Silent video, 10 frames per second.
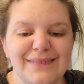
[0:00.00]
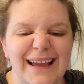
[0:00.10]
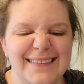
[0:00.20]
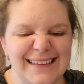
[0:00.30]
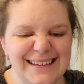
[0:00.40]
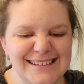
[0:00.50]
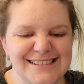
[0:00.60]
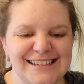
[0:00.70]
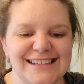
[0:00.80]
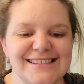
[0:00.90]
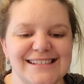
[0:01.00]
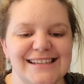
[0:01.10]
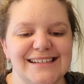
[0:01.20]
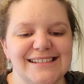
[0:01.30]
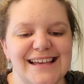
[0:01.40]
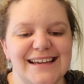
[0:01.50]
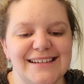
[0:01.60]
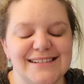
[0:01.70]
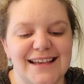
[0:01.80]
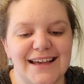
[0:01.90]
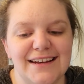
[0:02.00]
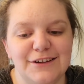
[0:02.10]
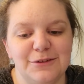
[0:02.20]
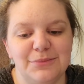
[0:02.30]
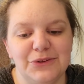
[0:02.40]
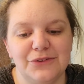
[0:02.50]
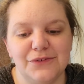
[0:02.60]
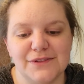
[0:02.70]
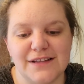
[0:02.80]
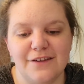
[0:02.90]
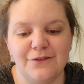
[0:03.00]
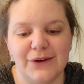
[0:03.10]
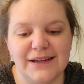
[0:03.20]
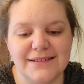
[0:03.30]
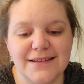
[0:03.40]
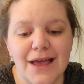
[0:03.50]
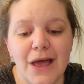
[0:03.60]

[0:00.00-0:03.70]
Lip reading: I think he's dancing, Sae said in her beautiful soft voice.